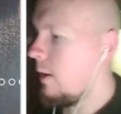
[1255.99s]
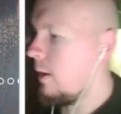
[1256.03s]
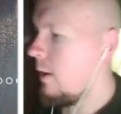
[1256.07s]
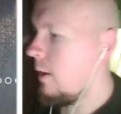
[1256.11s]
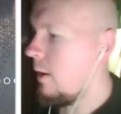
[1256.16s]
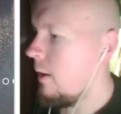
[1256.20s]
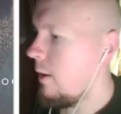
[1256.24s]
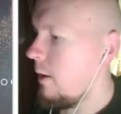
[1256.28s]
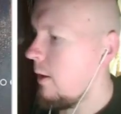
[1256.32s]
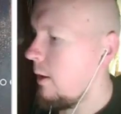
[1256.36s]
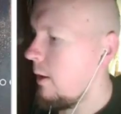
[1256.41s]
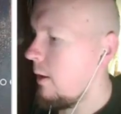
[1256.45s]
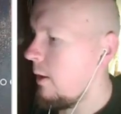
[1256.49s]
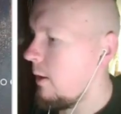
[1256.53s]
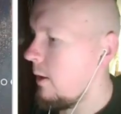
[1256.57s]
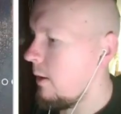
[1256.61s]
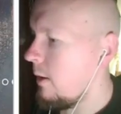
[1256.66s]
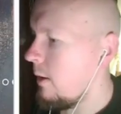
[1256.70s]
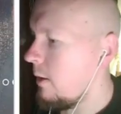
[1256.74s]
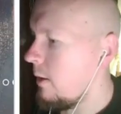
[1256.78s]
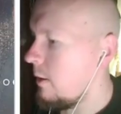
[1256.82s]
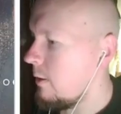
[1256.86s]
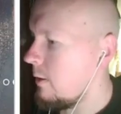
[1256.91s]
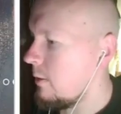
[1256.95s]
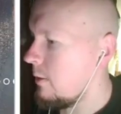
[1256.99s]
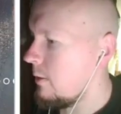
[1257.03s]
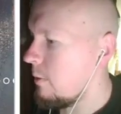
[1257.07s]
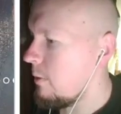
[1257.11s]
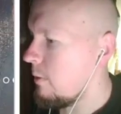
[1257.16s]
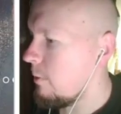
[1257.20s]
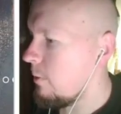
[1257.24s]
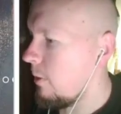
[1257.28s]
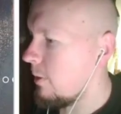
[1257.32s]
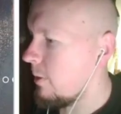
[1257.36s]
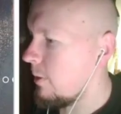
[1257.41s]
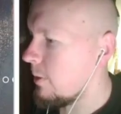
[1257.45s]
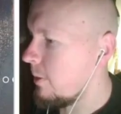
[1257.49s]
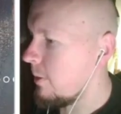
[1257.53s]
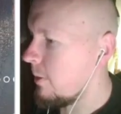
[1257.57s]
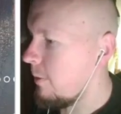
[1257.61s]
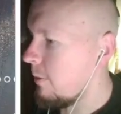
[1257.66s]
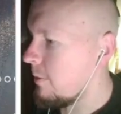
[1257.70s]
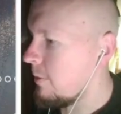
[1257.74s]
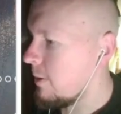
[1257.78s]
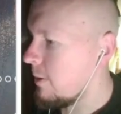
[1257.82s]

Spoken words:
And you also have the